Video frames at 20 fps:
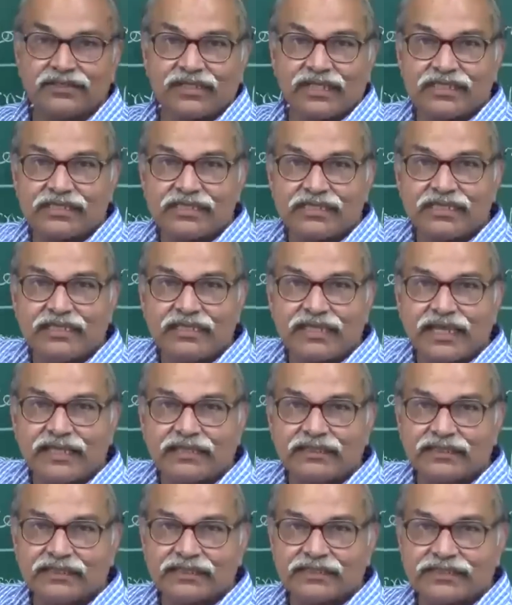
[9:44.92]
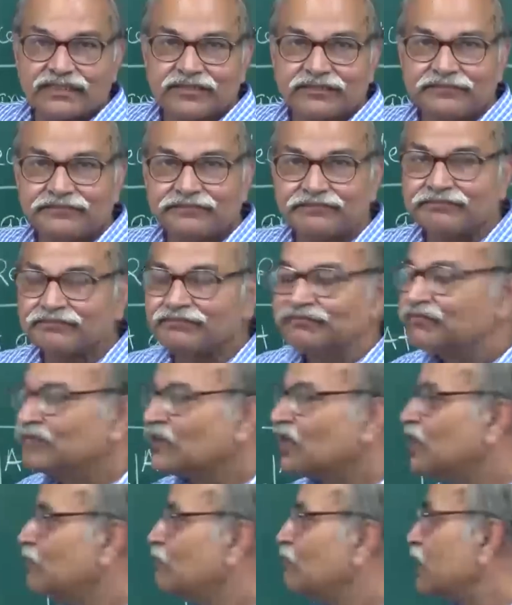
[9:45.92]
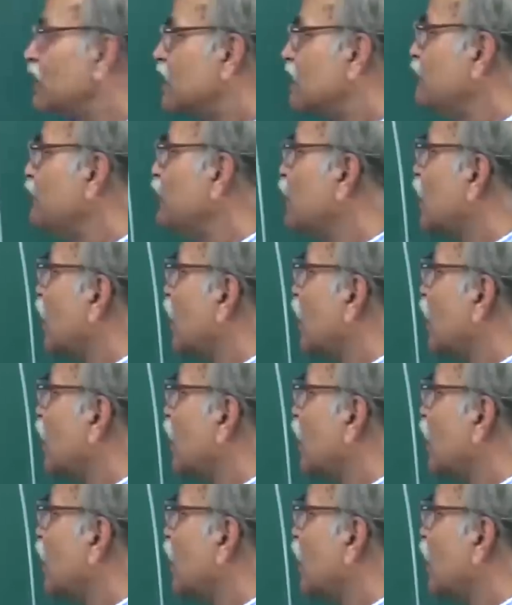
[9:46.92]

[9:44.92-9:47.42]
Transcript: you can see like this. But if you